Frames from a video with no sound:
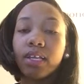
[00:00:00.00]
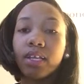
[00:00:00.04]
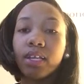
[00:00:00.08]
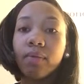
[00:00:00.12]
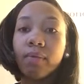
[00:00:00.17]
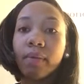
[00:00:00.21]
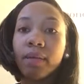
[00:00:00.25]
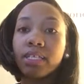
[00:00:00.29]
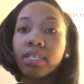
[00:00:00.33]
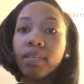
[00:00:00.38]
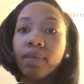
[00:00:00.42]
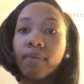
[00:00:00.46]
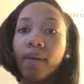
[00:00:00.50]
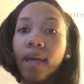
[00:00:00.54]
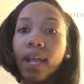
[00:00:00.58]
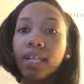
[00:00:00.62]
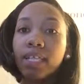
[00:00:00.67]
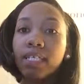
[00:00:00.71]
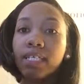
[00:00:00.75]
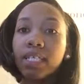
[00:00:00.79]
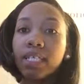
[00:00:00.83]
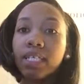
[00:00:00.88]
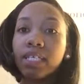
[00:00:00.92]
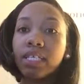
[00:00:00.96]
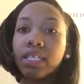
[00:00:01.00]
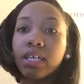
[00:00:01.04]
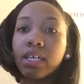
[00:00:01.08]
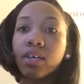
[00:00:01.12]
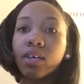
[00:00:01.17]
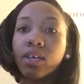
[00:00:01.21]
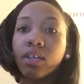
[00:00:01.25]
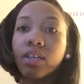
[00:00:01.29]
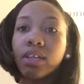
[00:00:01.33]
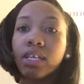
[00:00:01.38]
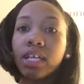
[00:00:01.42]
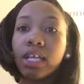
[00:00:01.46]
Domestic violence is the
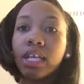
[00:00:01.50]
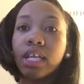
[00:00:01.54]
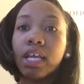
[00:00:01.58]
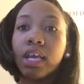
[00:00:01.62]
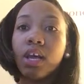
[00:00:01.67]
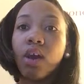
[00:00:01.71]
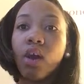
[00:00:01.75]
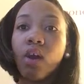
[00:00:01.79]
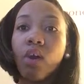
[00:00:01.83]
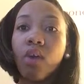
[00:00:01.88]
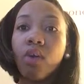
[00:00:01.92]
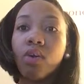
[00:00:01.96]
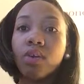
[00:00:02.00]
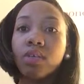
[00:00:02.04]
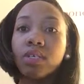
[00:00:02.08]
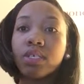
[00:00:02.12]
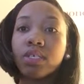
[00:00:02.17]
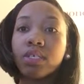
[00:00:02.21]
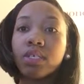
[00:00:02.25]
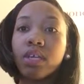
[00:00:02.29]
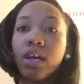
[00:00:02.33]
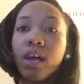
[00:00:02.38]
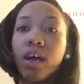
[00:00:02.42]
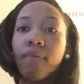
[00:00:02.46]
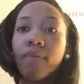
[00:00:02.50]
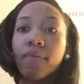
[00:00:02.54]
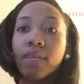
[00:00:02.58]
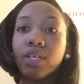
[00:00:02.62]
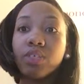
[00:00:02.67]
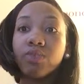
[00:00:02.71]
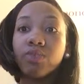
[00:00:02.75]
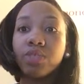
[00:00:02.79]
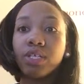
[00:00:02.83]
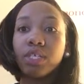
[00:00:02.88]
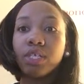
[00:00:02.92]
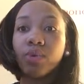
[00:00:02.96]
leading cause of
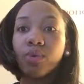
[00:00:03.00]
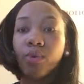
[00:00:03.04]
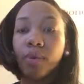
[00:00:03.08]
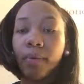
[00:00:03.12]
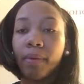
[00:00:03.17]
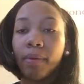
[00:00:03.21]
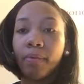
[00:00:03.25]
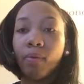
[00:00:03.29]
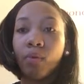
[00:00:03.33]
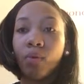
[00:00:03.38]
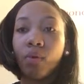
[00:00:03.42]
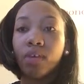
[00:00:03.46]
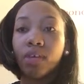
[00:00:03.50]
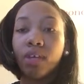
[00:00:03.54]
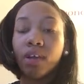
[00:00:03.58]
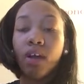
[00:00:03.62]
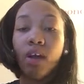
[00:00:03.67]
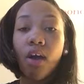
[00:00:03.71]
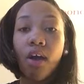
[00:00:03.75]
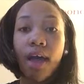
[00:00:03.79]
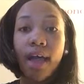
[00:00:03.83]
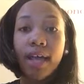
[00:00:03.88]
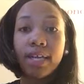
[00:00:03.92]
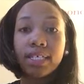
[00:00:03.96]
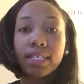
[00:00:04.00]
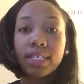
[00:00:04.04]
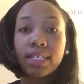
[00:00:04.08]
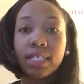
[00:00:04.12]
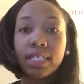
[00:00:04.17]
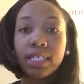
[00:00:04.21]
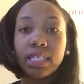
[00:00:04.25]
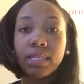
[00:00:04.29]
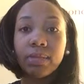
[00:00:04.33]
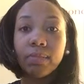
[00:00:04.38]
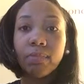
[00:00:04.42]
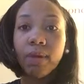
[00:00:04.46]
injury to women more than car
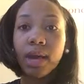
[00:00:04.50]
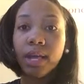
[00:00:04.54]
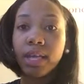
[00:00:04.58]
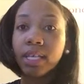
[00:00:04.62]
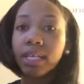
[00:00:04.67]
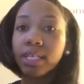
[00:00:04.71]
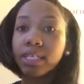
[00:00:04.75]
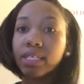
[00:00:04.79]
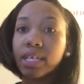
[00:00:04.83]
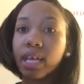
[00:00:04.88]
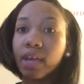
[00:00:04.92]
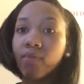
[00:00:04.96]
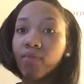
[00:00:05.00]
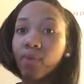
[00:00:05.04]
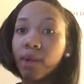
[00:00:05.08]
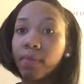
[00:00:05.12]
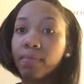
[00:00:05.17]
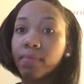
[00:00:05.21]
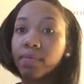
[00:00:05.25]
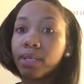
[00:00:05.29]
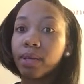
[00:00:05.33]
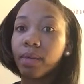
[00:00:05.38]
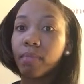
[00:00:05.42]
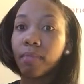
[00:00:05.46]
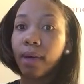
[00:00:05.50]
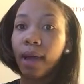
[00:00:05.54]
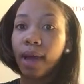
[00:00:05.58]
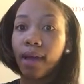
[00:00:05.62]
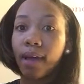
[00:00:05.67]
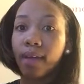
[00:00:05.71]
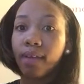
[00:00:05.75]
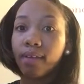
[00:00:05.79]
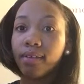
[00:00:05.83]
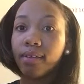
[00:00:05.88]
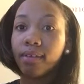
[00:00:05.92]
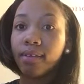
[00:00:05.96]
accidents, muggings, and rapes
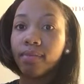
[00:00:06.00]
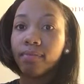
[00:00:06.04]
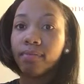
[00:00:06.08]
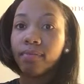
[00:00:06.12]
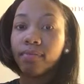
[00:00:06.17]
combined.